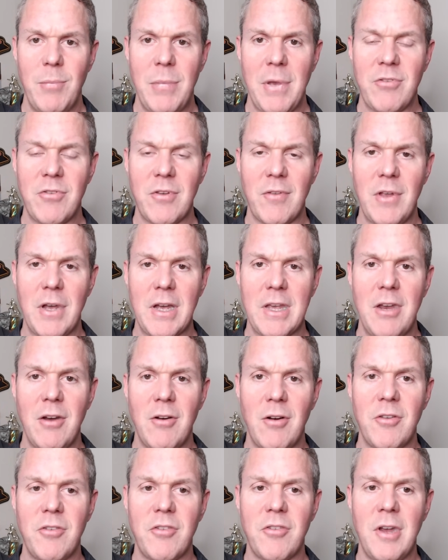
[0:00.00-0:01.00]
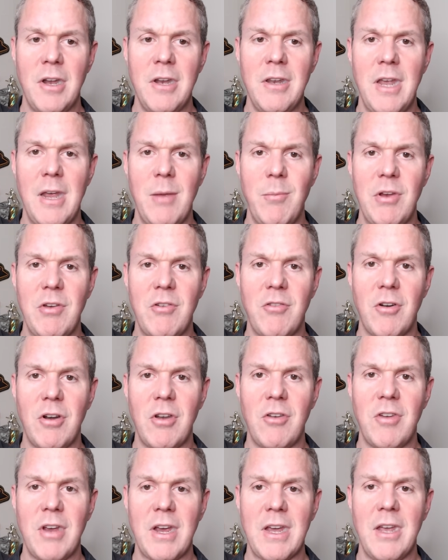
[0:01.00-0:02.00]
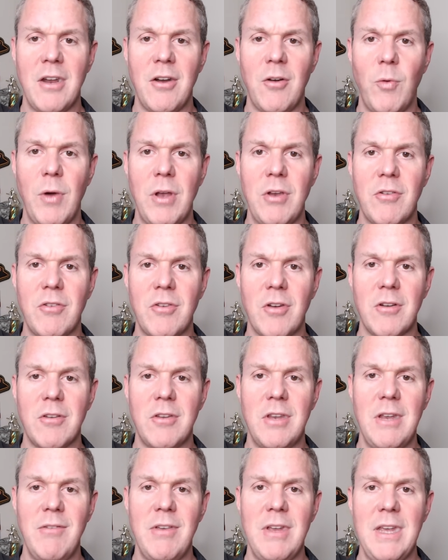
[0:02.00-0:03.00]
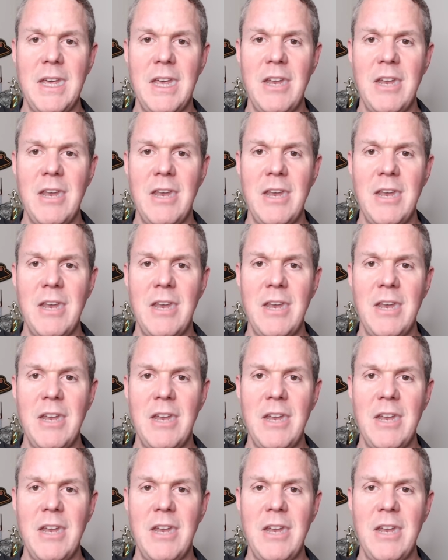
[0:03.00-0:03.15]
Best of luck here on Sunday, and be sure to check in on Wager Talk TV